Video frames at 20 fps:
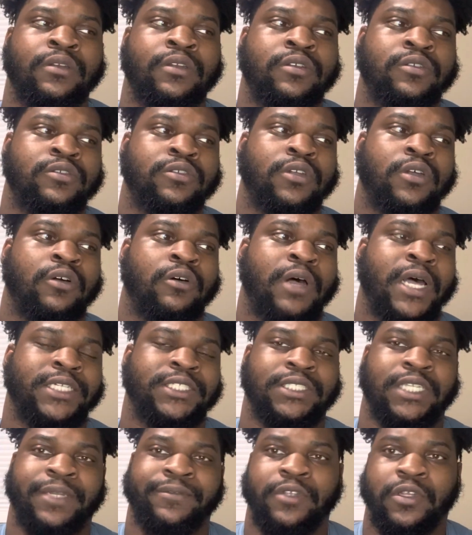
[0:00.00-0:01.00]
So I
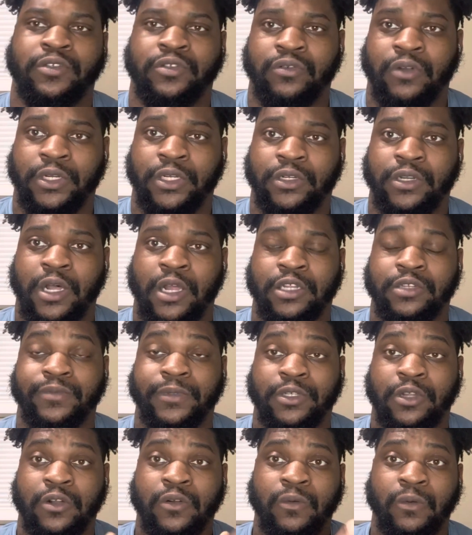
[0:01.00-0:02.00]
just left at $200.
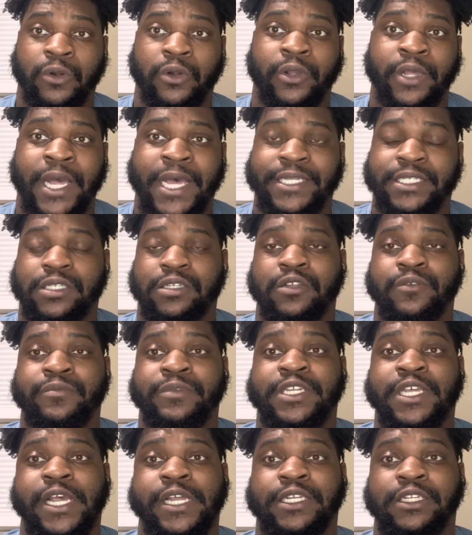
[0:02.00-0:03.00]
But don't worry, I still
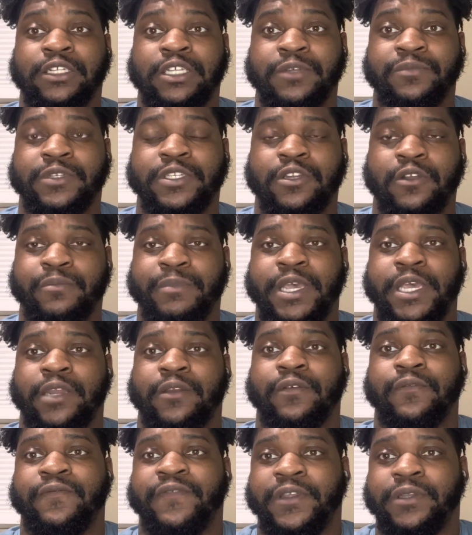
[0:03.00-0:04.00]
technically still made
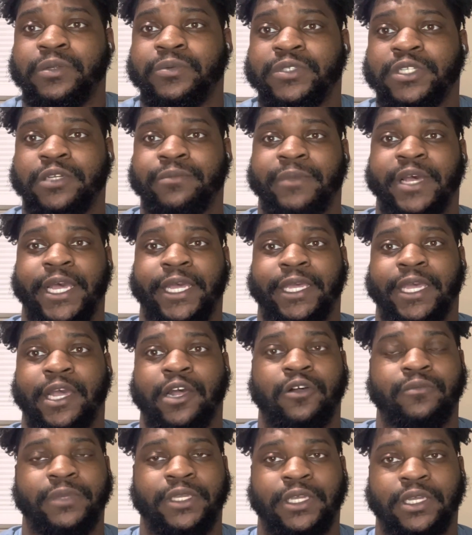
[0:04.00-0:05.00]
50% of my
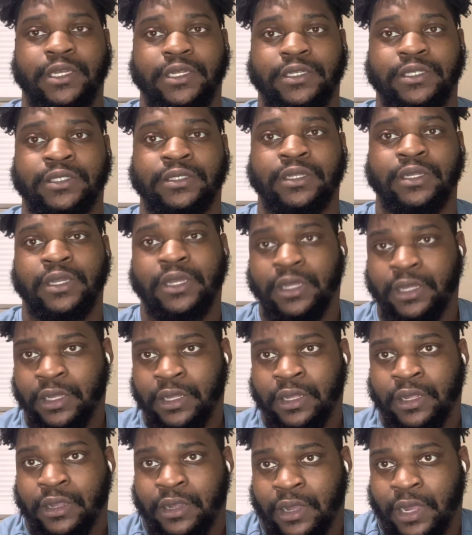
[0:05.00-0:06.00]
account because
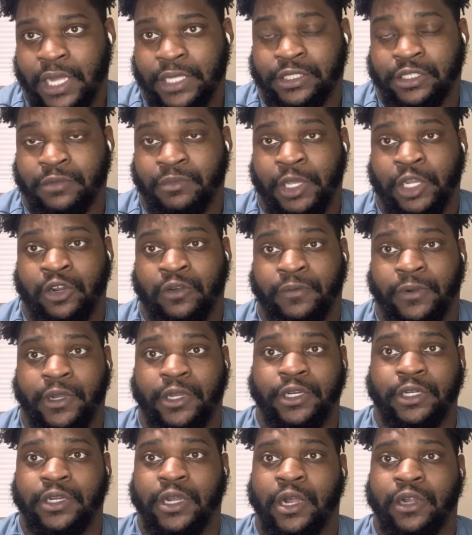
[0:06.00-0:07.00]
I still made over
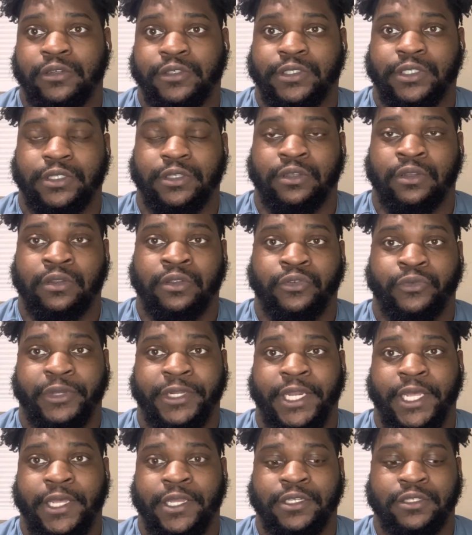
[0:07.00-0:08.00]
$100 in 3
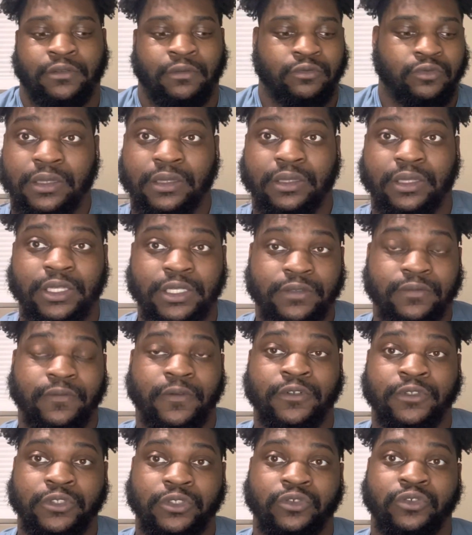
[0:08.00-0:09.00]
days. This
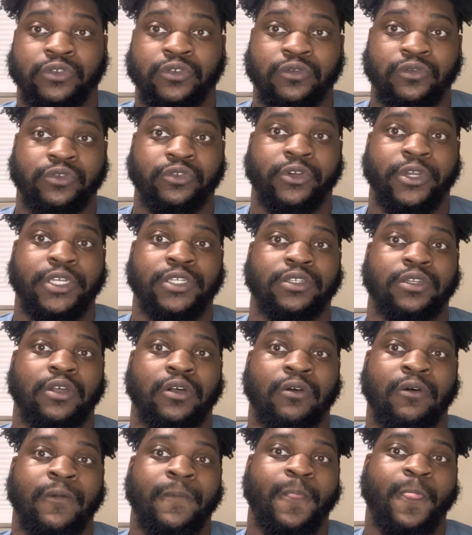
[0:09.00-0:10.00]
first two trades,
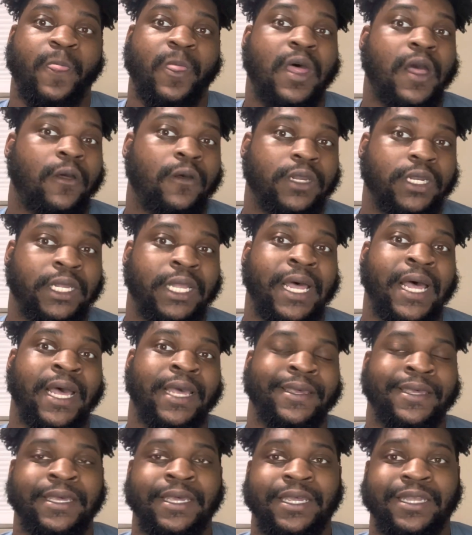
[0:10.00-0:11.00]
though, I'm not going to
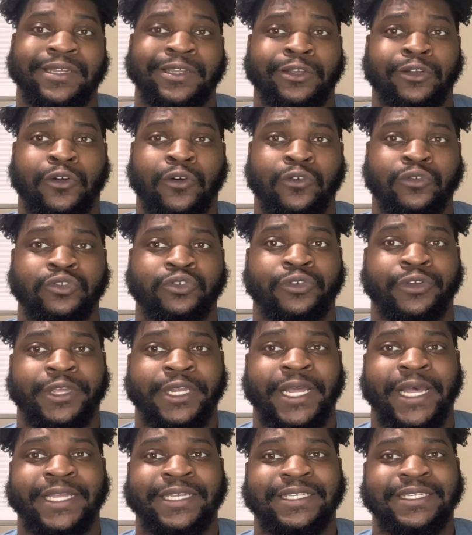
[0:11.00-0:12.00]
lie, the gold
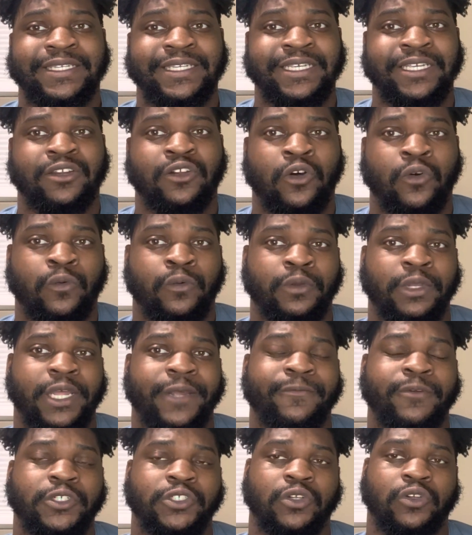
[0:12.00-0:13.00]
trade, I did over
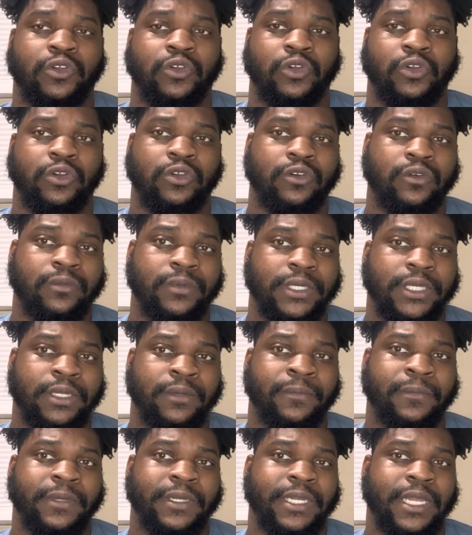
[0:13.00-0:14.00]
leverage a little bit.
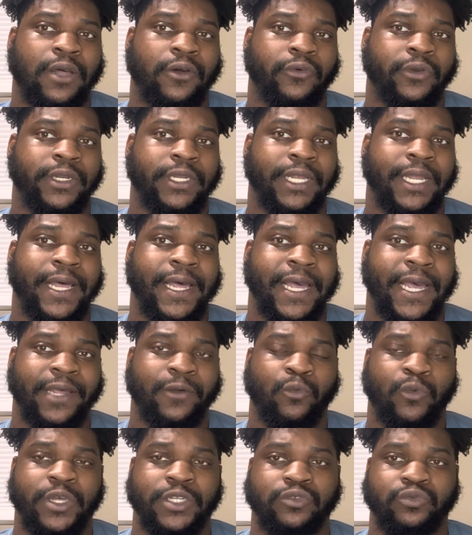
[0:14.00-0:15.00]
Not gonna lie, I
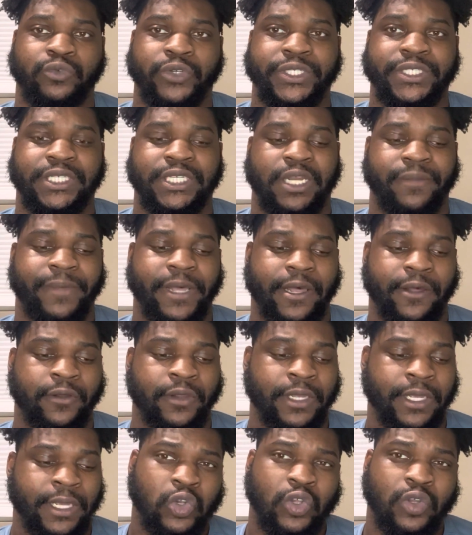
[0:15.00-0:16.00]
was risking about
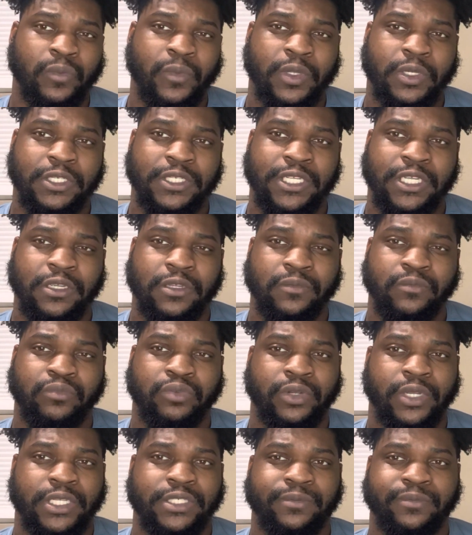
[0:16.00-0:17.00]
a little bit
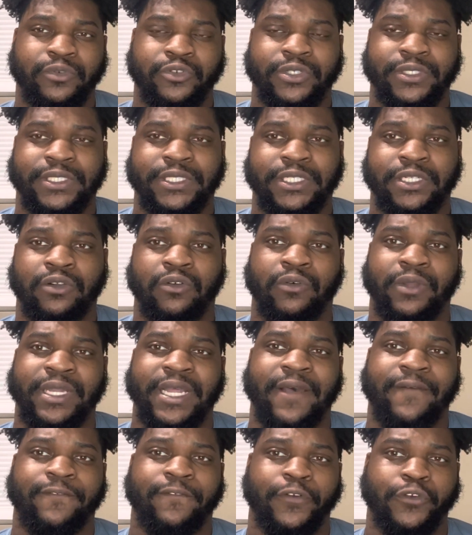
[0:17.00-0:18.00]
10%+ on
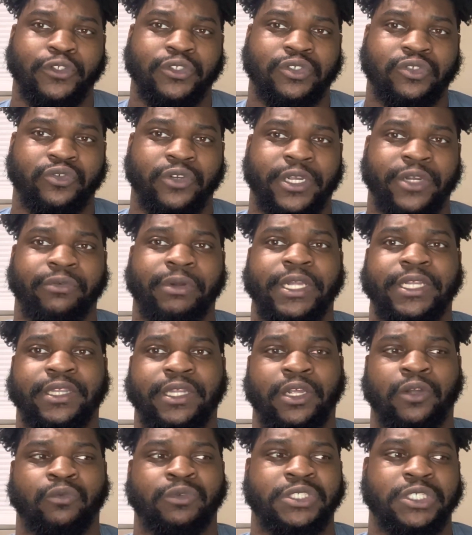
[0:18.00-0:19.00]
that first trade right
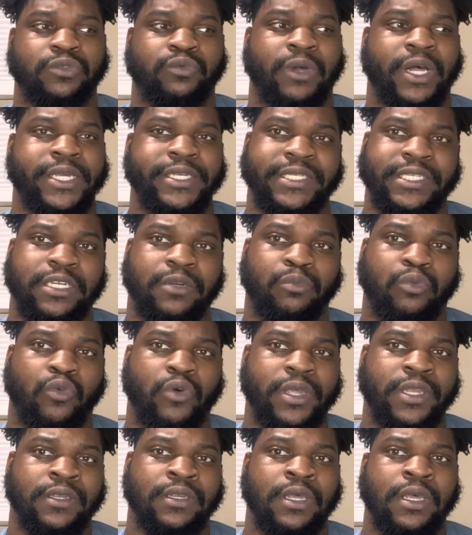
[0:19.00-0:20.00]
there, which is why you see the
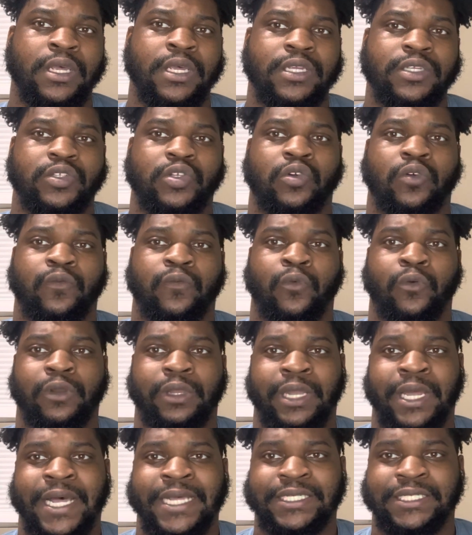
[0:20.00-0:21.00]
0.04
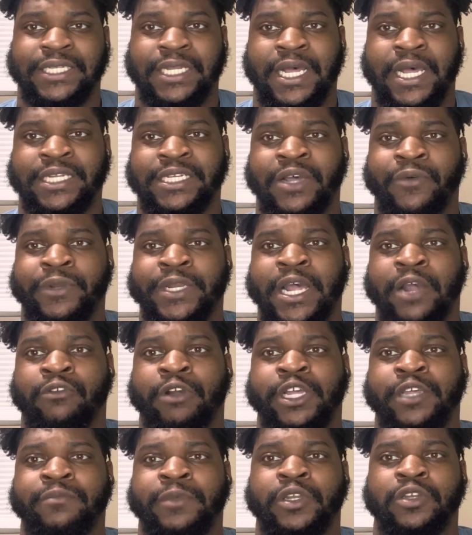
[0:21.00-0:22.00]
lot size. I would not
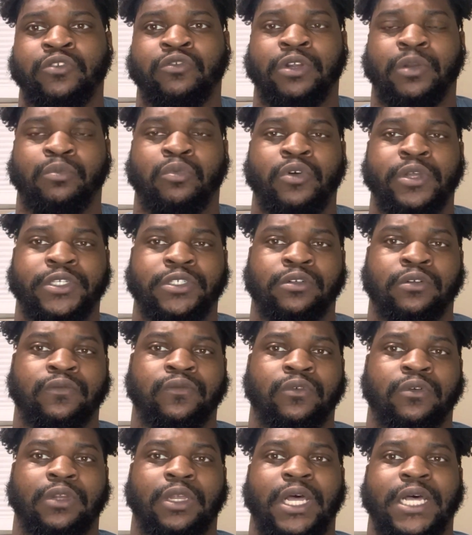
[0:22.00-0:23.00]
recommend doing a
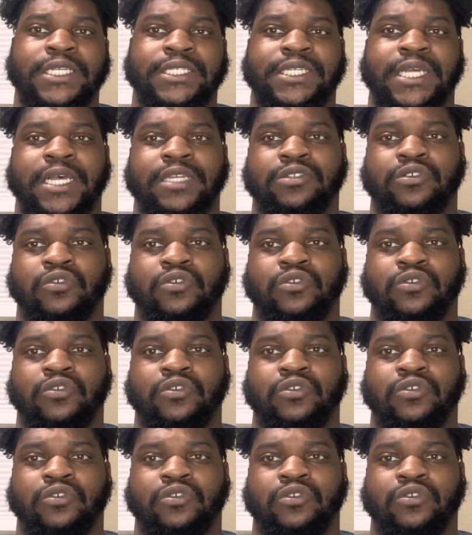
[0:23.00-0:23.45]
0.04 lot size